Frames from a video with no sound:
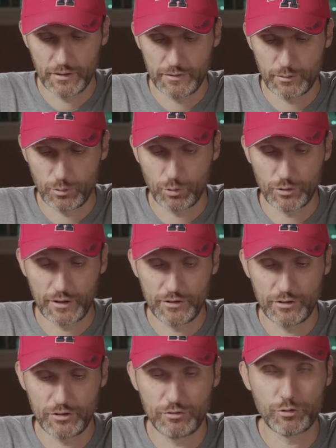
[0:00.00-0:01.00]
the Rode
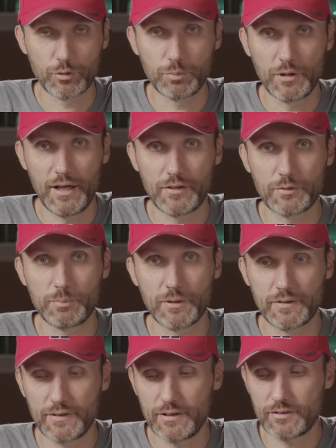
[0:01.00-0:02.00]
NTG4 Plus,
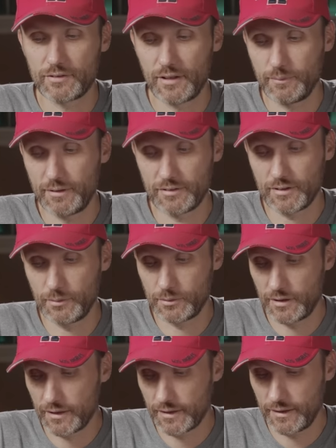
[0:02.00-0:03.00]
but they, they basically
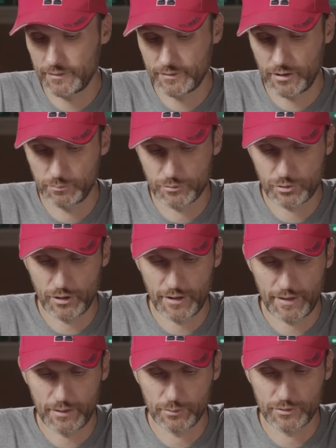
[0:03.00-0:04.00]
were like, hey, Tom, try
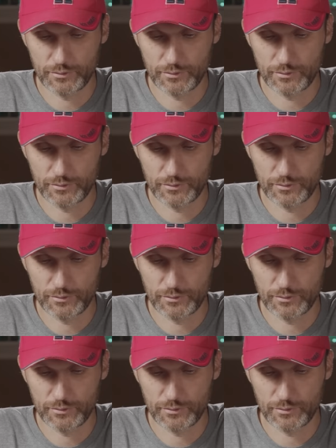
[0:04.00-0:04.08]
it out.